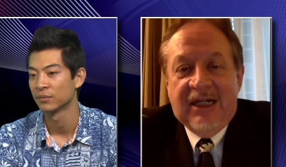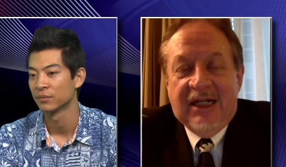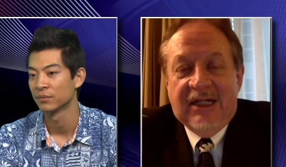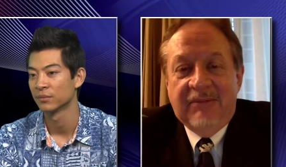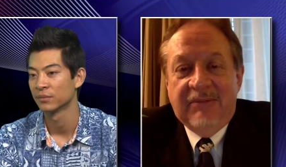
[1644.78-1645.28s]

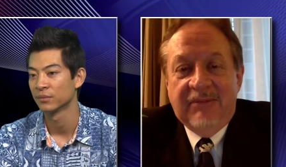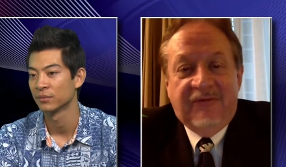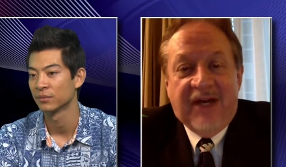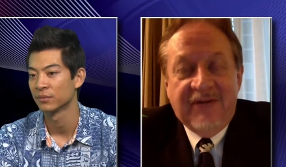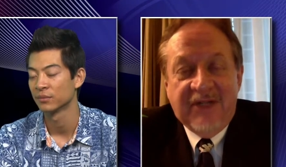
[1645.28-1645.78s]
Speaker 1: um,
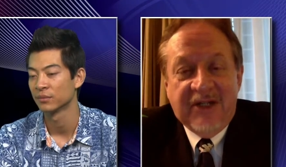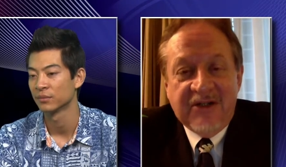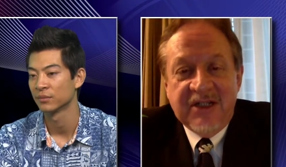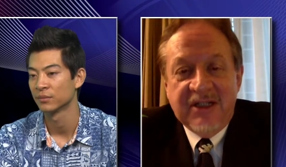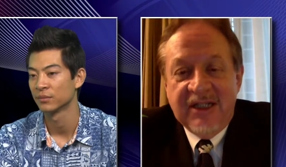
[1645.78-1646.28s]
five
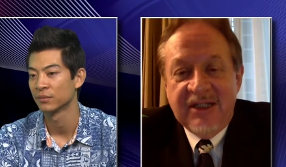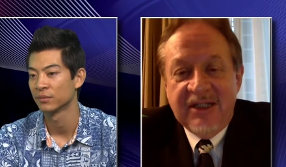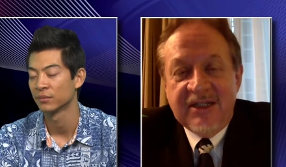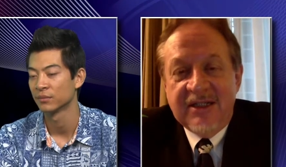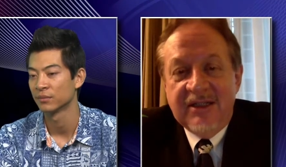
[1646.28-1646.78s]
years at
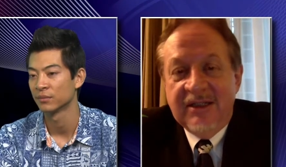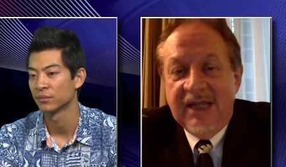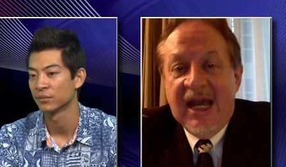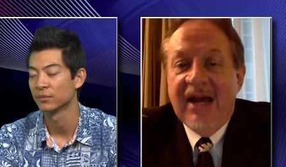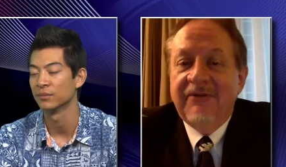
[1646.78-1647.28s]
least.
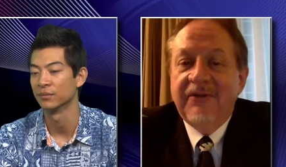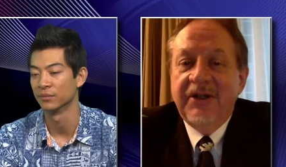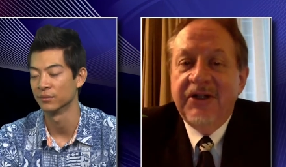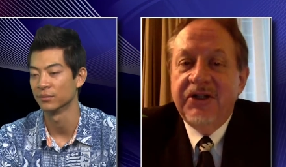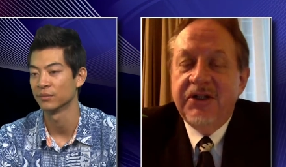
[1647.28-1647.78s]
The mm-hmm.
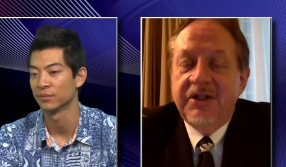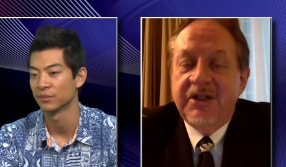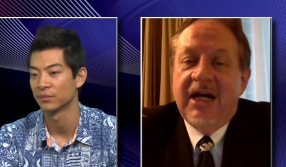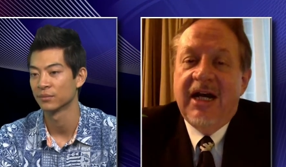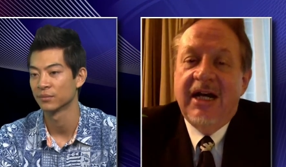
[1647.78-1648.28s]
average
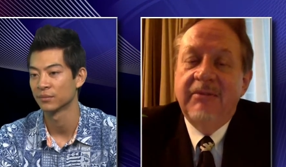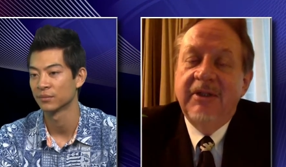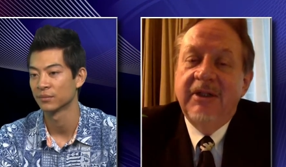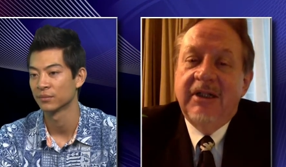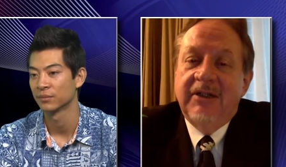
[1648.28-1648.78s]
time
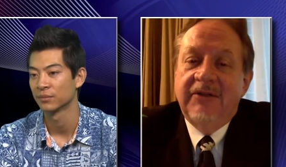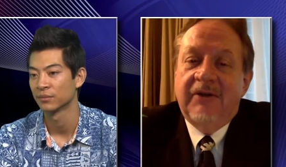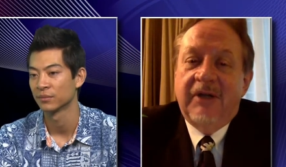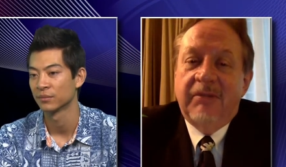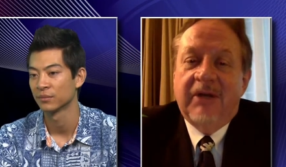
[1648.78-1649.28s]

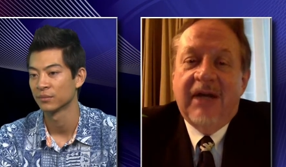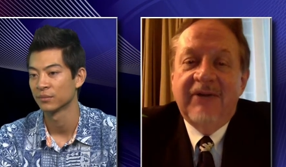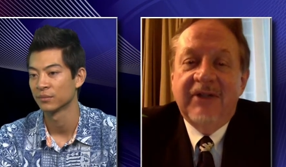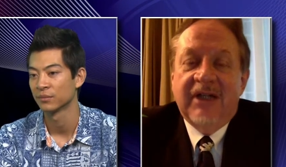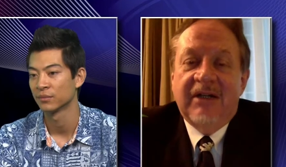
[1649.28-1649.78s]
for a
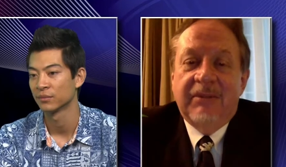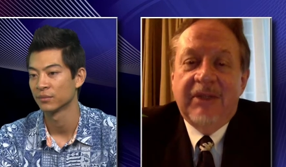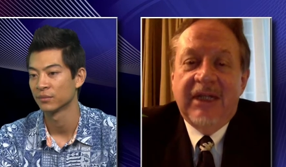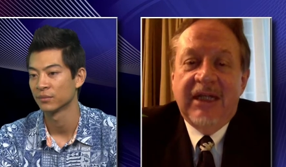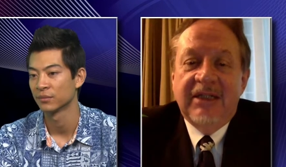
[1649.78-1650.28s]
private
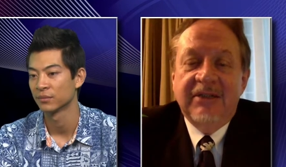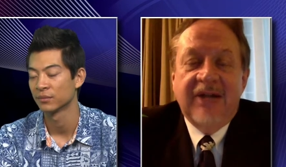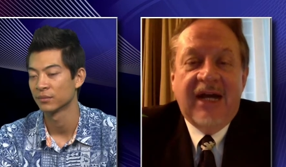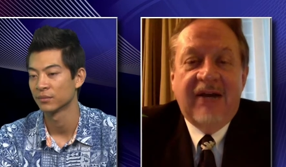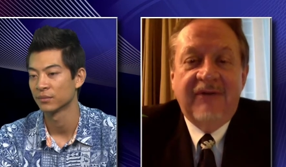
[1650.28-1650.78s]
company to
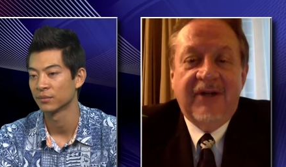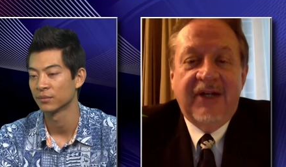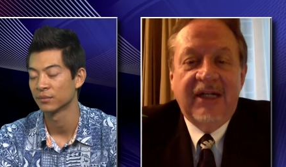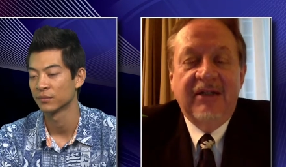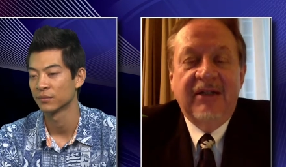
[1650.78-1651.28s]
have
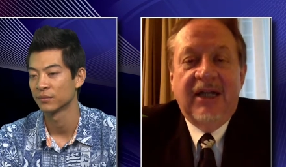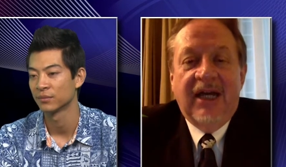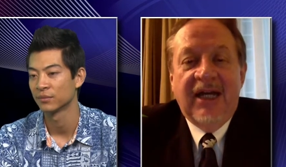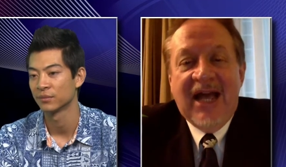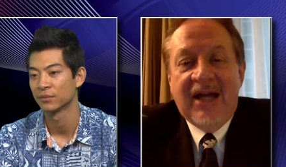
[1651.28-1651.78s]
a
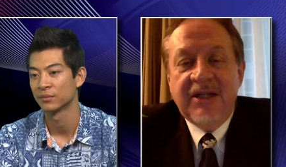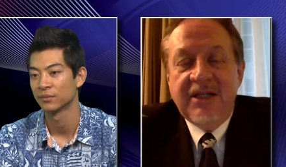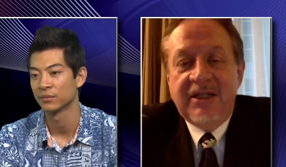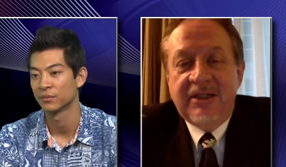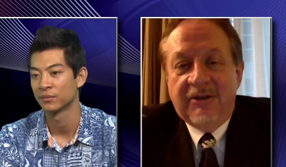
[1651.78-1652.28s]
an
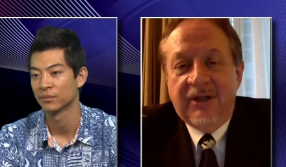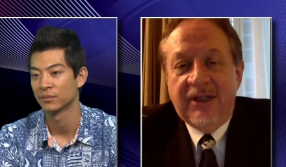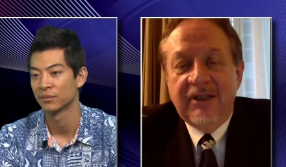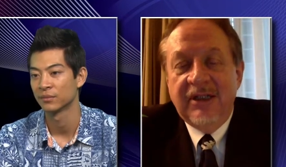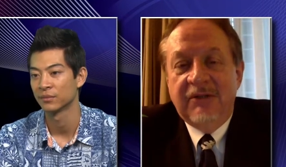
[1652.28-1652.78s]
exit or
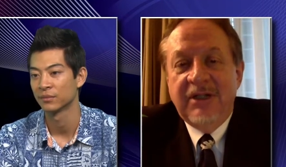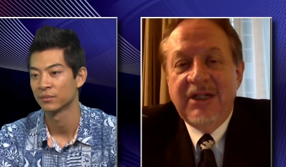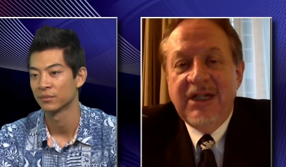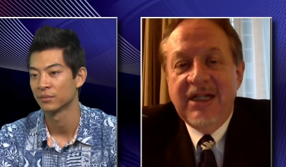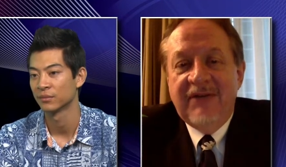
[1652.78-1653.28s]
a
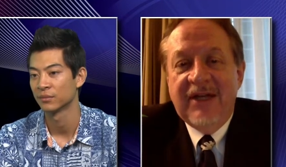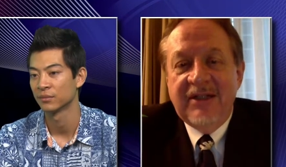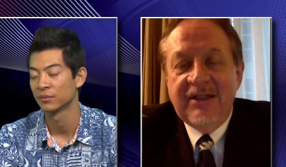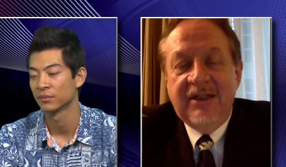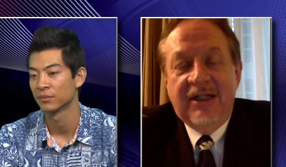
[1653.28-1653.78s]
liquidity event
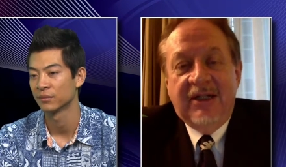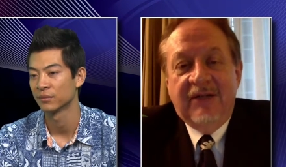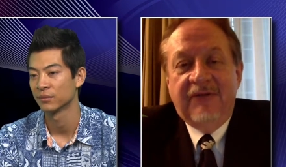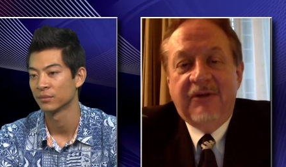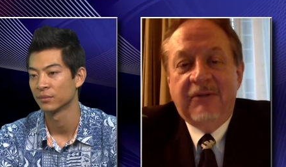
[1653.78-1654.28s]

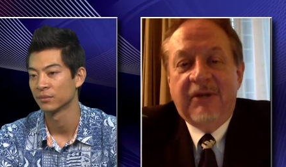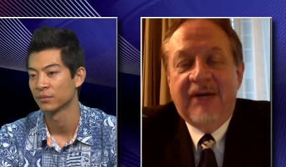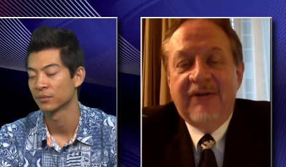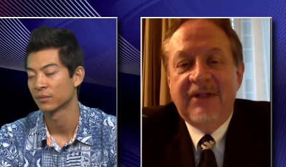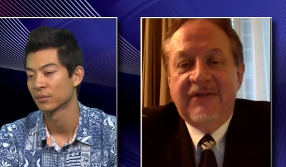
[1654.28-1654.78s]
for private